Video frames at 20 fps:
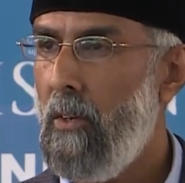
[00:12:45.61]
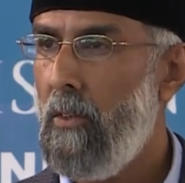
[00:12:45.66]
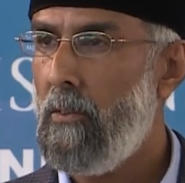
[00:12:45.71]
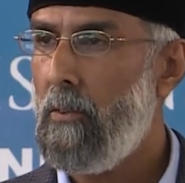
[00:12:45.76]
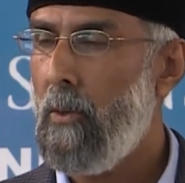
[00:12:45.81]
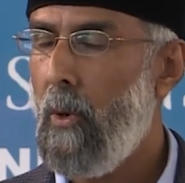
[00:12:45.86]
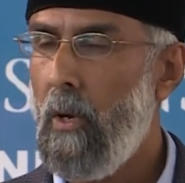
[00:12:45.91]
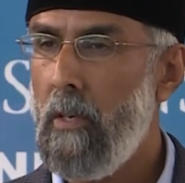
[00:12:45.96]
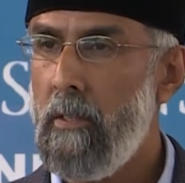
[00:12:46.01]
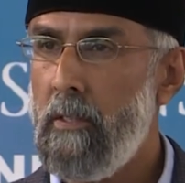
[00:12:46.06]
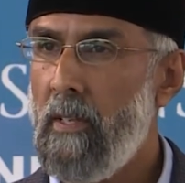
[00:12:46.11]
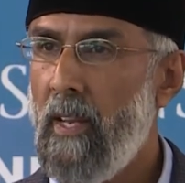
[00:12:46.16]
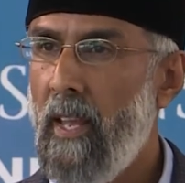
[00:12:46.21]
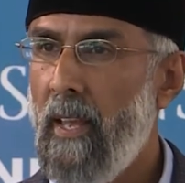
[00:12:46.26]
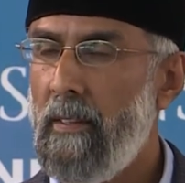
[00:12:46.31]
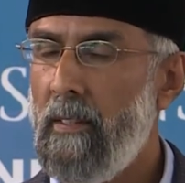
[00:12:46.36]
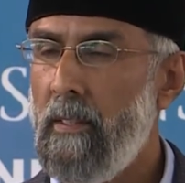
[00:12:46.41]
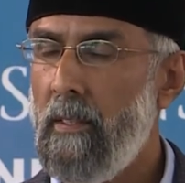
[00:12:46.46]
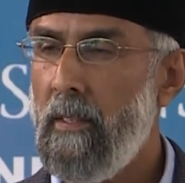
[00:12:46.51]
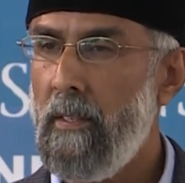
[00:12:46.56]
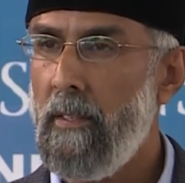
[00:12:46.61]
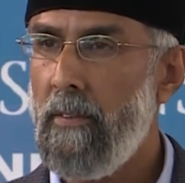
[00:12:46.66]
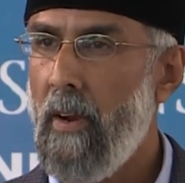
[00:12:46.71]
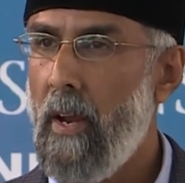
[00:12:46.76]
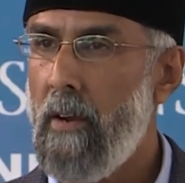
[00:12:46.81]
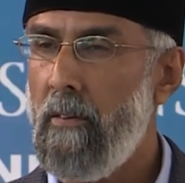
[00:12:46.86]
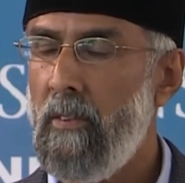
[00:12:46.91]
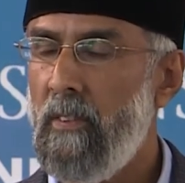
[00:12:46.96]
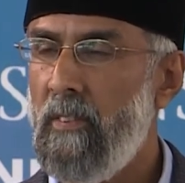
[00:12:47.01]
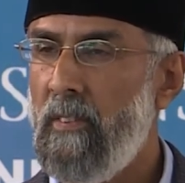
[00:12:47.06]
So altogether,
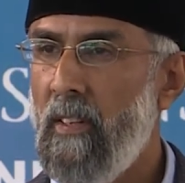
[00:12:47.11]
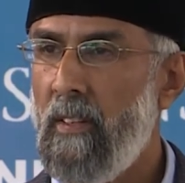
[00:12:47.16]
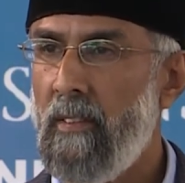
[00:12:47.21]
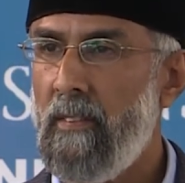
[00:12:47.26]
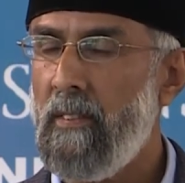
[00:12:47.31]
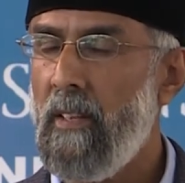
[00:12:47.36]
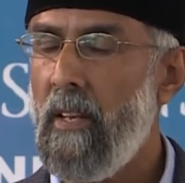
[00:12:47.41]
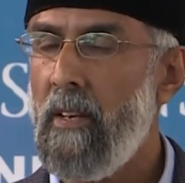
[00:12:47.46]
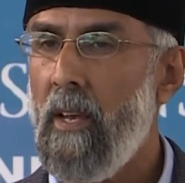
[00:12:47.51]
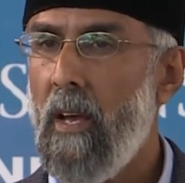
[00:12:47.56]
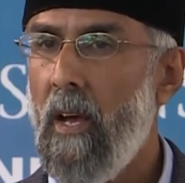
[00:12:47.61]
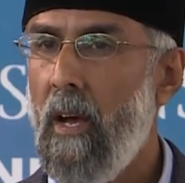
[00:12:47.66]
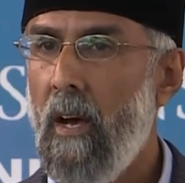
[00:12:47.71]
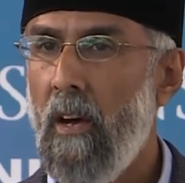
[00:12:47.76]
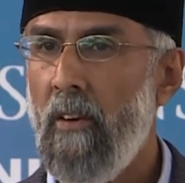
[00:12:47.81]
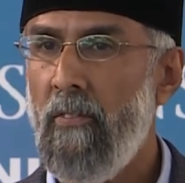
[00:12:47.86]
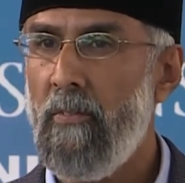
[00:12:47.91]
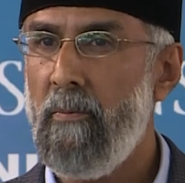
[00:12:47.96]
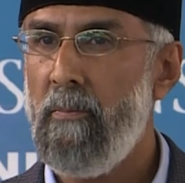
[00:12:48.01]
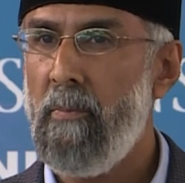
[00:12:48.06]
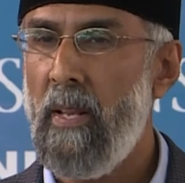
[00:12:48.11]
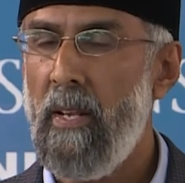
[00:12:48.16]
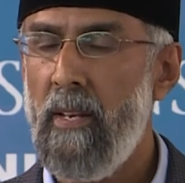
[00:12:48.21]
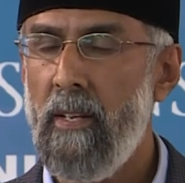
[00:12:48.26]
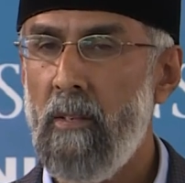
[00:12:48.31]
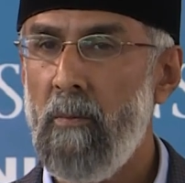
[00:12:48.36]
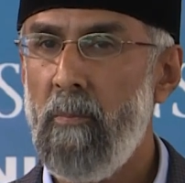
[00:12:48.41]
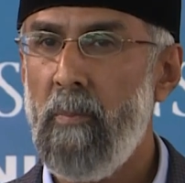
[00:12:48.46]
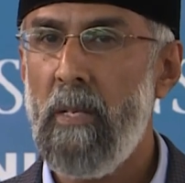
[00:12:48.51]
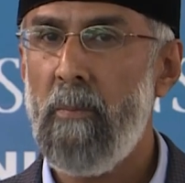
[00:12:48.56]
around 6.5
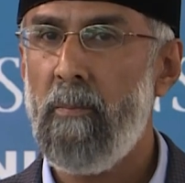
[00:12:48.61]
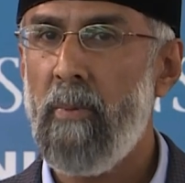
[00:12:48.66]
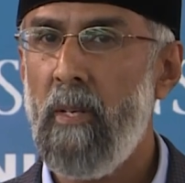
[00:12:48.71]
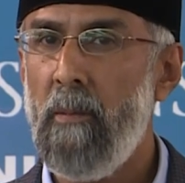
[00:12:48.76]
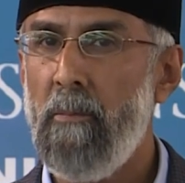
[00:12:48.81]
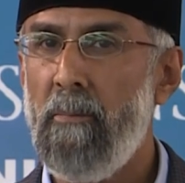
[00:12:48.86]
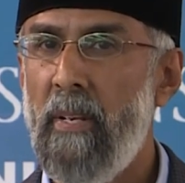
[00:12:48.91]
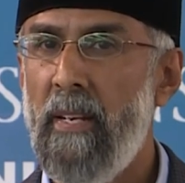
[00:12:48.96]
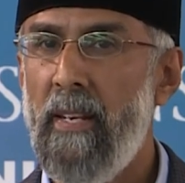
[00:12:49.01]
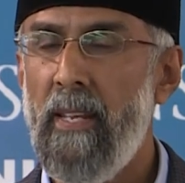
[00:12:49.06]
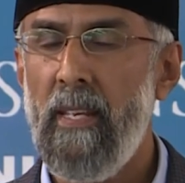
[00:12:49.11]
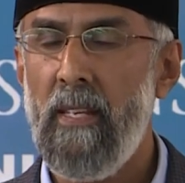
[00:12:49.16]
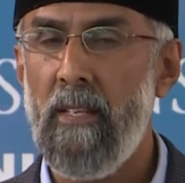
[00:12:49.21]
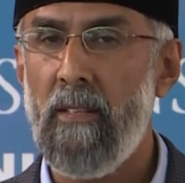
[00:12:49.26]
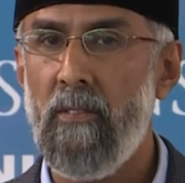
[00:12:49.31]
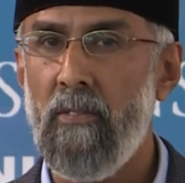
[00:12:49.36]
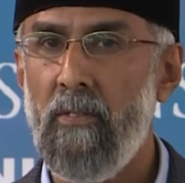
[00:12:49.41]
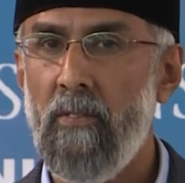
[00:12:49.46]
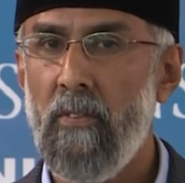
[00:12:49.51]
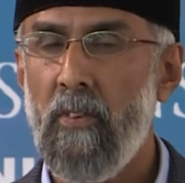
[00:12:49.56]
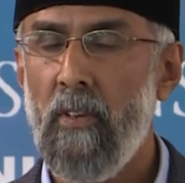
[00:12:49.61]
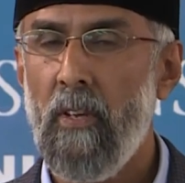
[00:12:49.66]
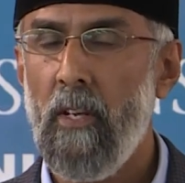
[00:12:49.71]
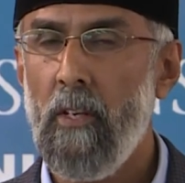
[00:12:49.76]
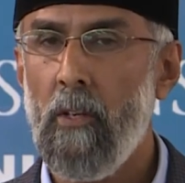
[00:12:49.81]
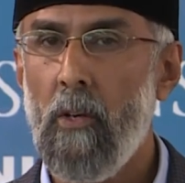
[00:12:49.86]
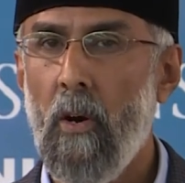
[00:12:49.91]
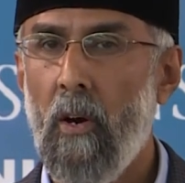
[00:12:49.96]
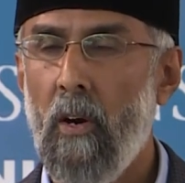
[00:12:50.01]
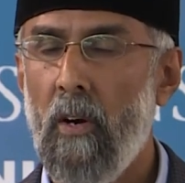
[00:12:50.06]
billion people believe
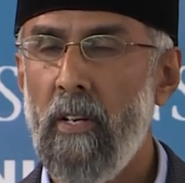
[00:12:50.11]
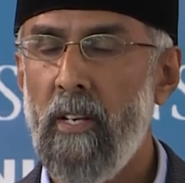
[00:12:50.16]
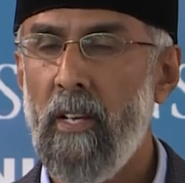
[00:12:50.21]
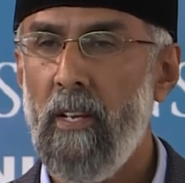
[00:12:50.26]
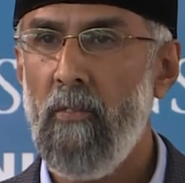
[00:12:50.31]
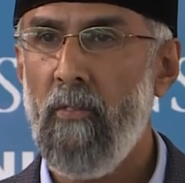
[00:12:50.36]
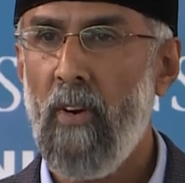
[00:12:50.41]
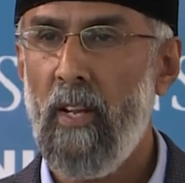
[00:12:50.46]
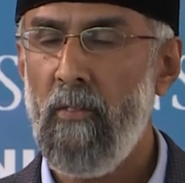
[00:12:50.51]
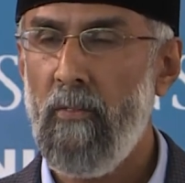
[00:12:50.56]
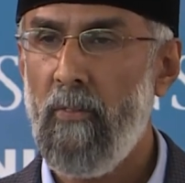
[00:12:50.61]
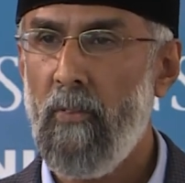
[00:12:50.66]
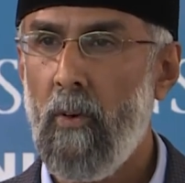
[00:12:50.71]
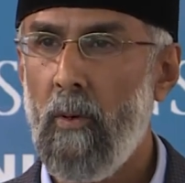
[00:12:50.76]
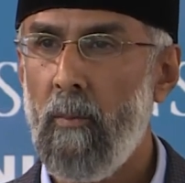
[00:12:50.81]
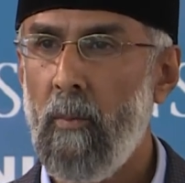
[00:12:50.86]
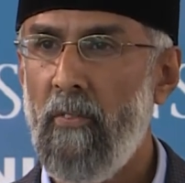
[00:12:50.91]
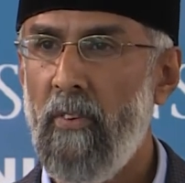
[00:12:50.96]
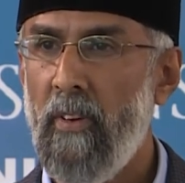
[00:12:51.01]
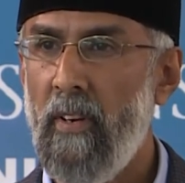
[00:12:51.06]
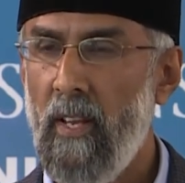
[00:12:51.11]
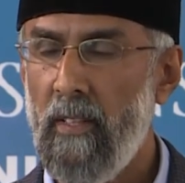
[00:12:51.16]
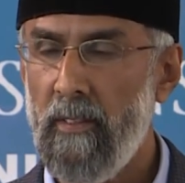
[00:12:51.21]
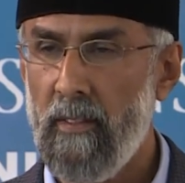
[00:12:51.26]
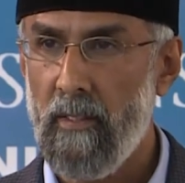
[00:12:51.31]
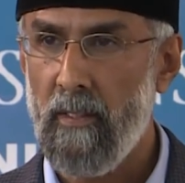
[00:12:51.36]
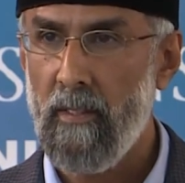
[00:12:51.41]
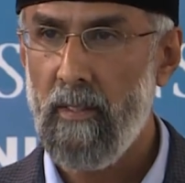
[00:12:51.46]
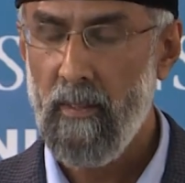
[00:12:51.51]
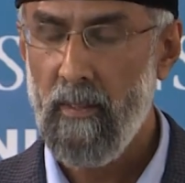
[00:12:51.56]
in God in one form or another.